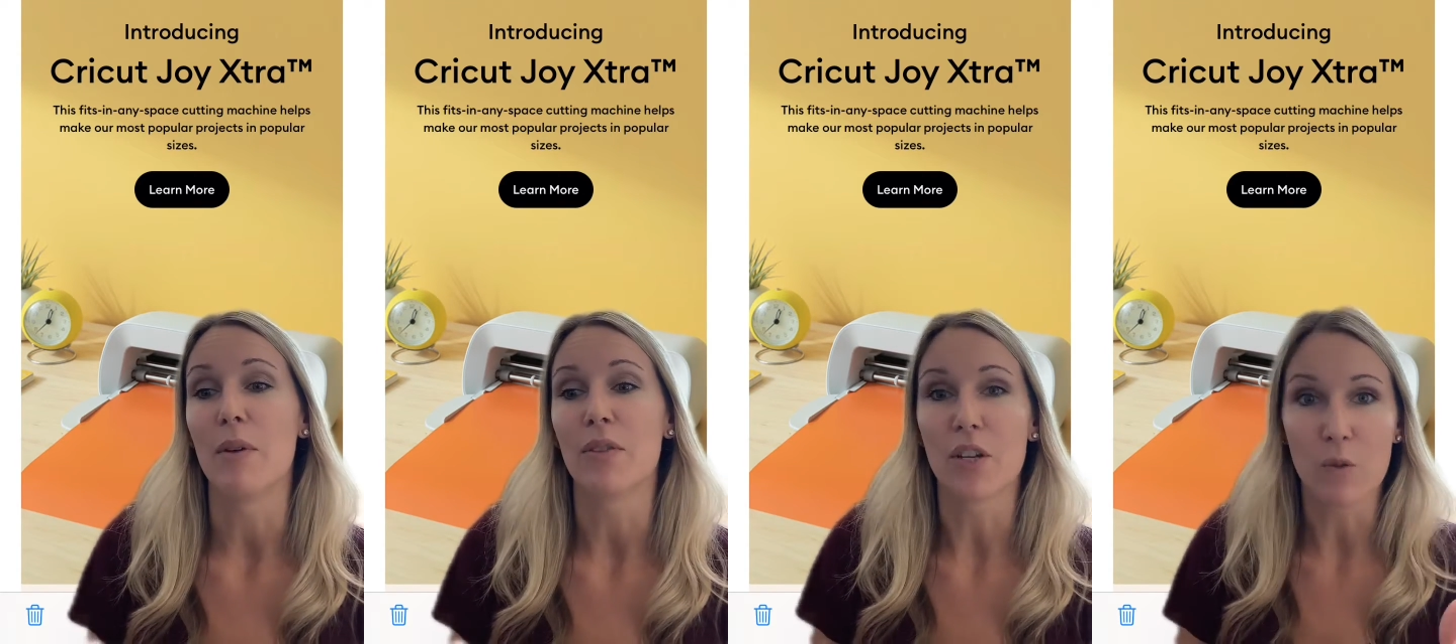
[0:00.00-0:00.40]

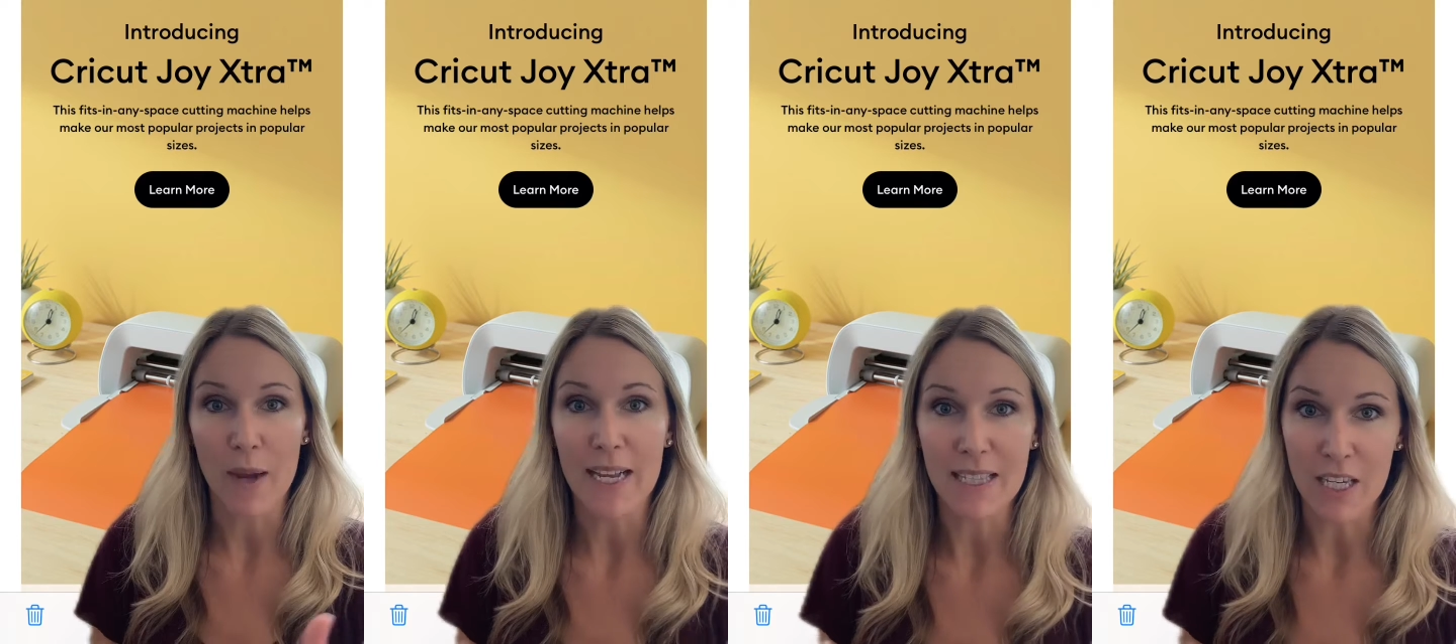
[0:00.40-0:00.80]
there's
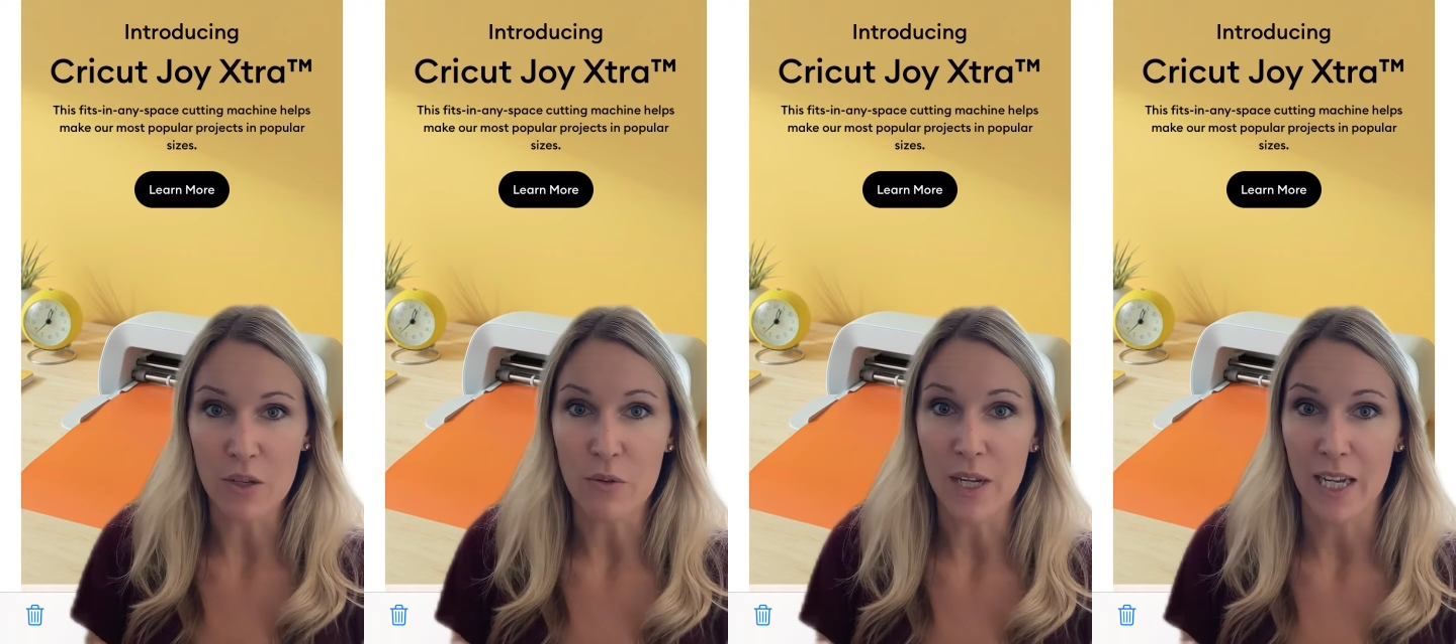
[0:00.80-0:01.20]
ways that
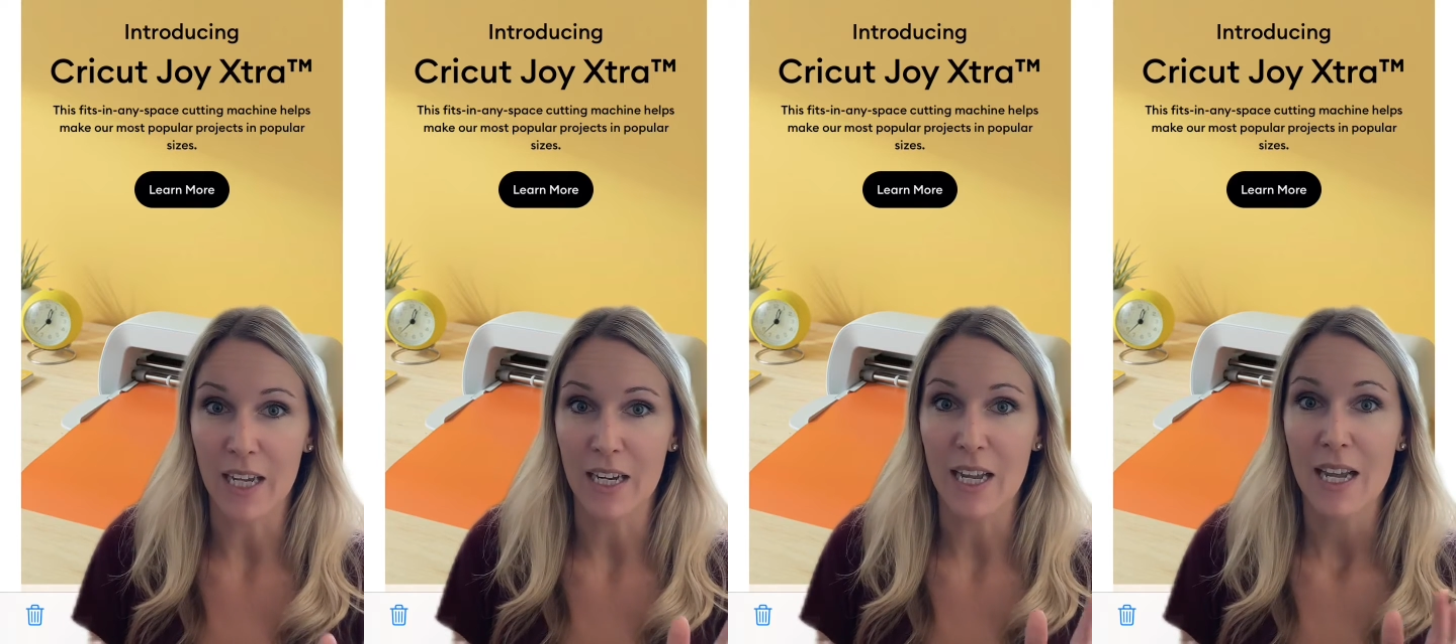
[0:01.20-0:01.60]
you
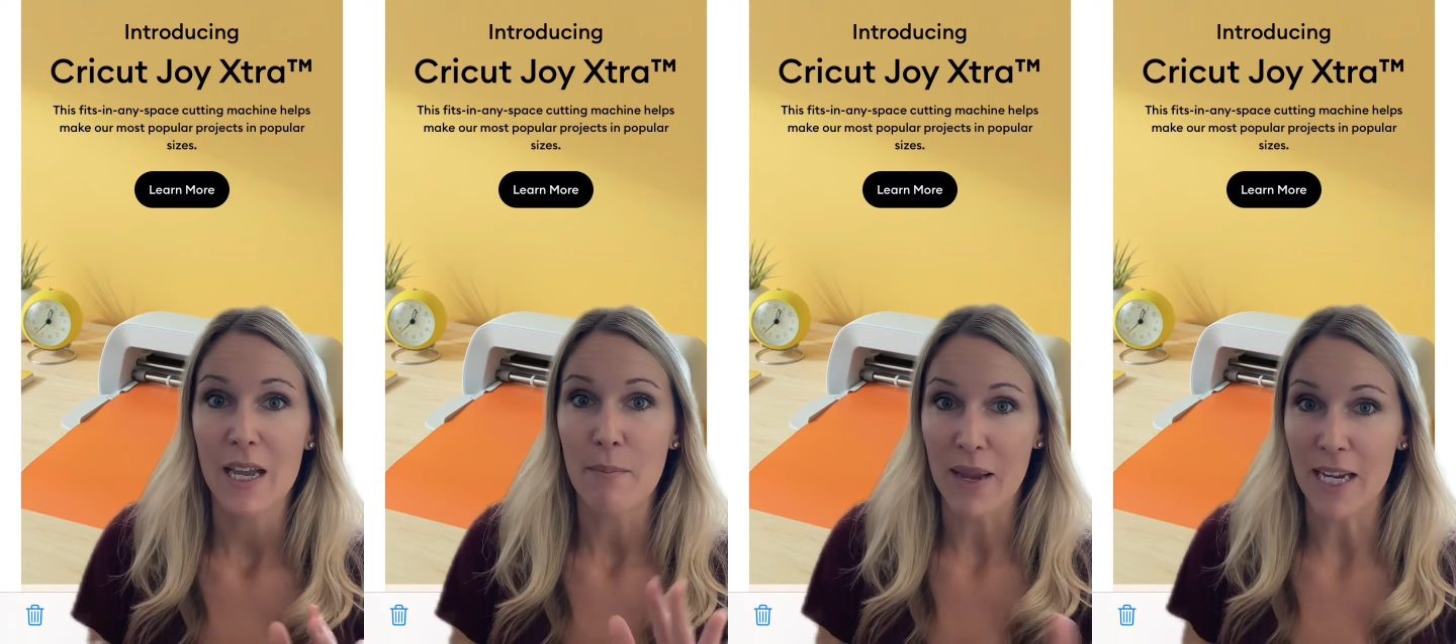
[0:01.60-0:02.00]
can
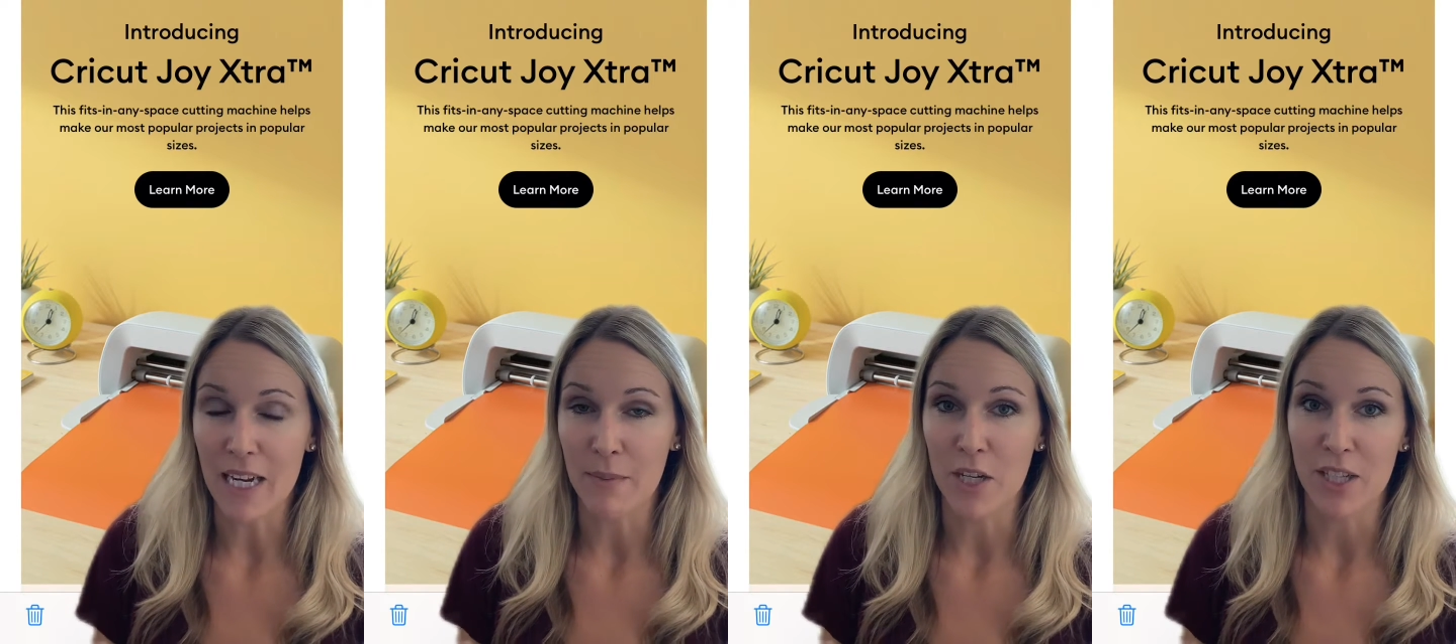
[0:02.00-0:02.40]
make an
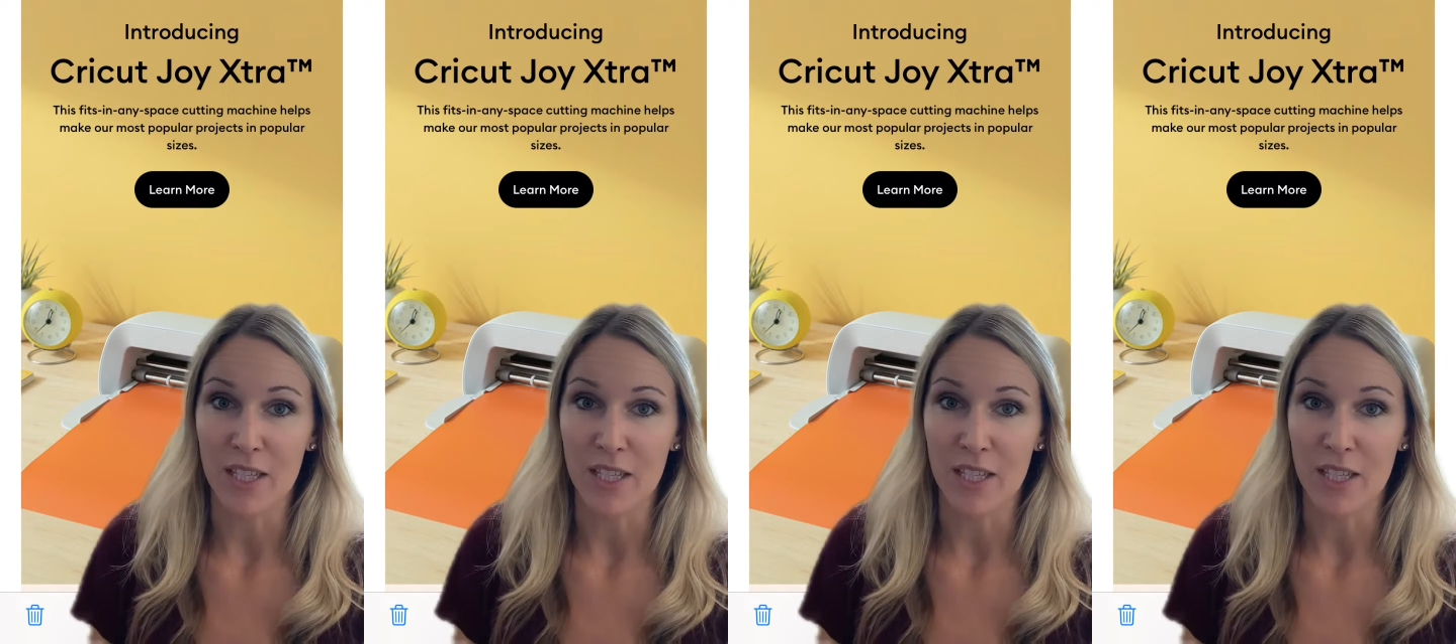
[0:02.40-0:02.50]
image